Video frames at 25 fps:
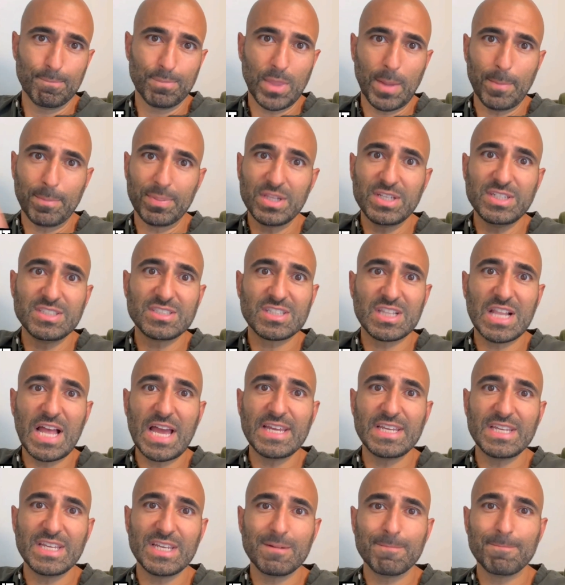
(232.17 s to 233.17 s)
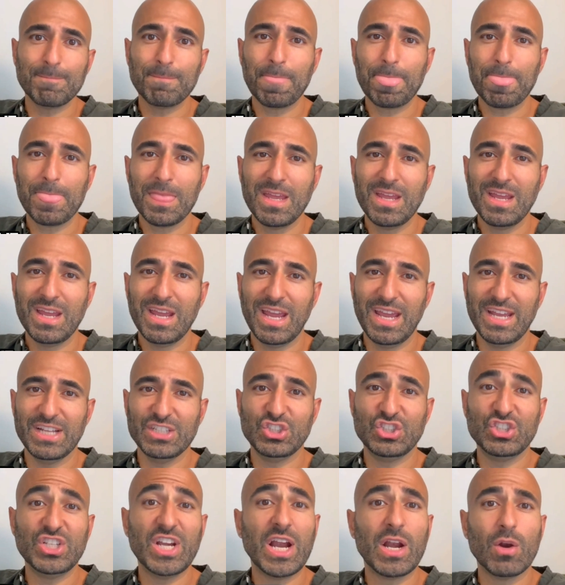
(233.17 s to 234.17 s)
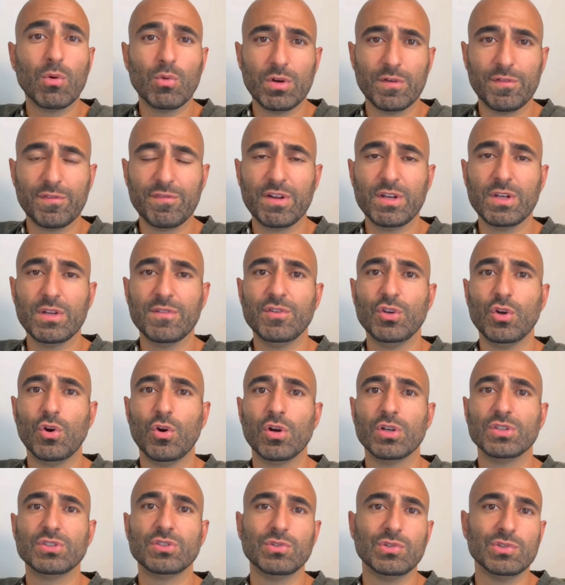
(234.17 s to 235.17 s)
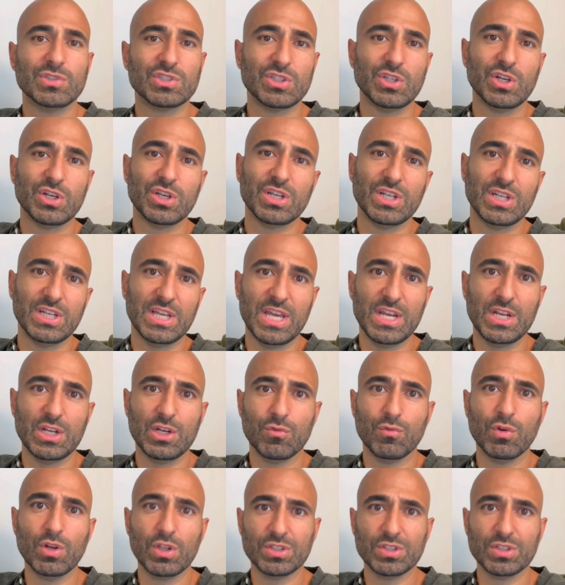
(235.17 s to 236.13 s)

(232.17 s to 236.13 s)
please like it and share it with a friend of yours who's looking to get into real